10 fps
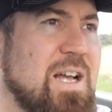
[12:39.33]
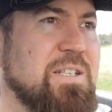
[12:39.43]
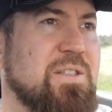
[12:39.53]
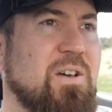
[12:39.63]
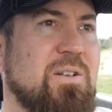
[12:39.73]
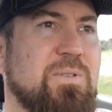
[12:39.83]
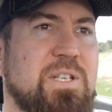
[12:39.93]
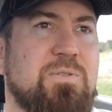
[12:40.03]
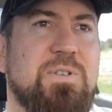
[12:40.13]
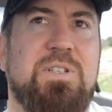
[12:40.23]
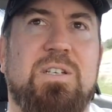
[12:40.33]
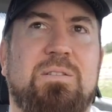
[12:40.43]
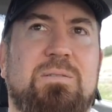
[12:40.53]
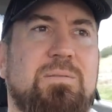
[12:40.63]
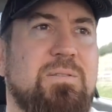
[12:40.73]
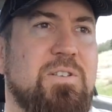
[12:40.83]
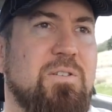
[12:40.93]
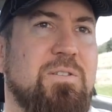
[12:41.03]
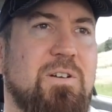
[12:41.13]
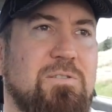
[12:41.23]
I just thought it was interesting. You
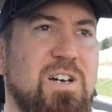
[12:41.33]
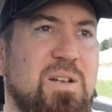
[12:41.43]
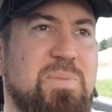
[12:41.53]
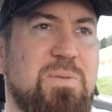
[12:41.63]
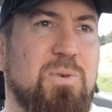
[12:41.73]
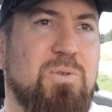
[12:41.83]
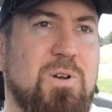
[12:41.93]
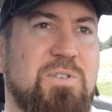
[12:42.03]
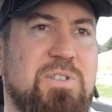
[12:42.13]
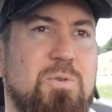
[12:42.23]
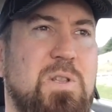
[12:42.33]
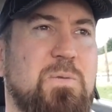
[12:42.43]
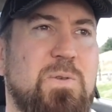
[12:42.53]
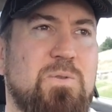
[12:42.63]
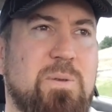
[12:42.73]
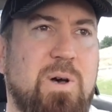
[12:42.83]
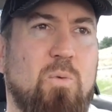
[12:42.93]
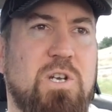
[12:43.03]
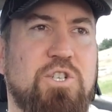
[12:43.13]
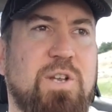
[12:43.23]
know, a lot of people are still confused about
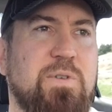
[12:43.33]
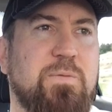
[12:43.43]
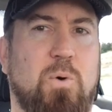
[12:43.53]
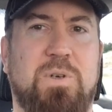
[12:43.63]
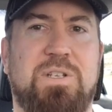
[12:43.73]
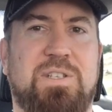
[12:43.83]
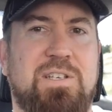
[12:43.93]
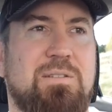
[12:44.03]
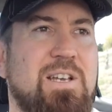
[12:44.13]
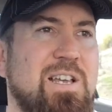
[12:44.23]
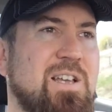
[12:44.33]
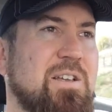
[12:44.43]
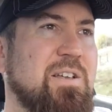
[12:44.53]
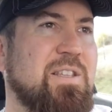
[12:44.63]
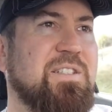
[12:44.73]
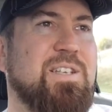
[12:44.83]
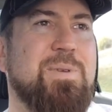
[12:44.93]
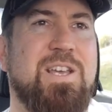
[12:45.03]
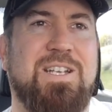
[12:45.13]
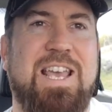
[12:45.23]
what a Chevy Volt is. They they see
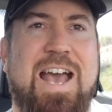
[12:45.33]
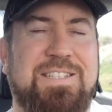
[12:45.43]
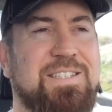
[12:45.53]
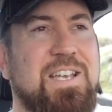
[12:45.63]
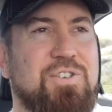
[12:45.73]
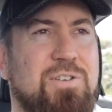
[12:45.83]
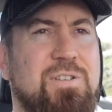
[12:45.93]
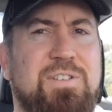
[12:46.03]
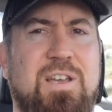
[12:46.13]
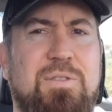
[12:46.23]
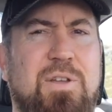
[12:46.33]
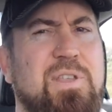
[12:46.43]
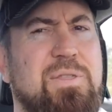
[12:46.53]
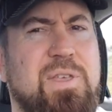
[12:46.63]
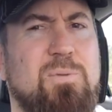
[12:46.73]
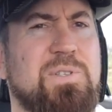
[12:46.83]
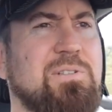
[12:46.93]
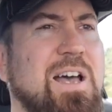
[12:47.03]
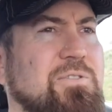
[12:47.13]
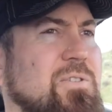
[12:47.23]
me at a gas station and they say, I thought that thing was
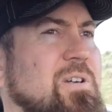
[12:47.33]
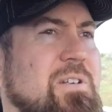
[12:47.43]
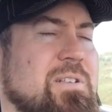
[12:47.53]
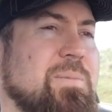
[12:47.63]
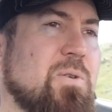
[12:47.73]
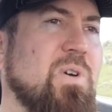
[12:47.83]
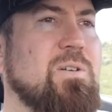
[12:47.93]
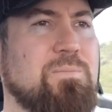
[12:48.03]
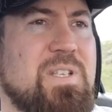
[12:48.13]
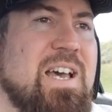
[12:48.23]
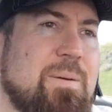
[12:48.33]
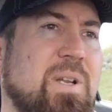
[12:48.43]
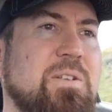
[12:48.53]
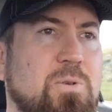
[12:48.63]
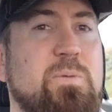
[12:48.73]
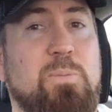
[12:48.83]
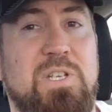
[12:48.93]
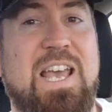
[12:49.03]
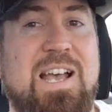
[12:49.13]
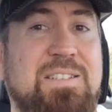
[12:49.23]
electric. I'm like, well, yeah, but I do have to
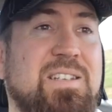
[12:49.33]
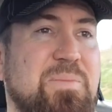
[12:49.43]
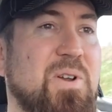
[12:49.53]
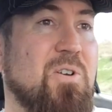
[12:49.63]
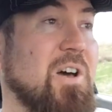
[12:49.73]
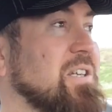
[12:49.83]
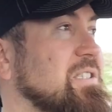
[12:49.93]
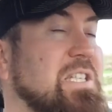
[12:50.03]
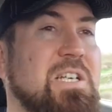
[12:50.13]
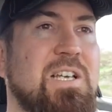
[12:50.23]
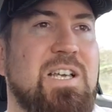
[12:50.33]
put gas in it periodically.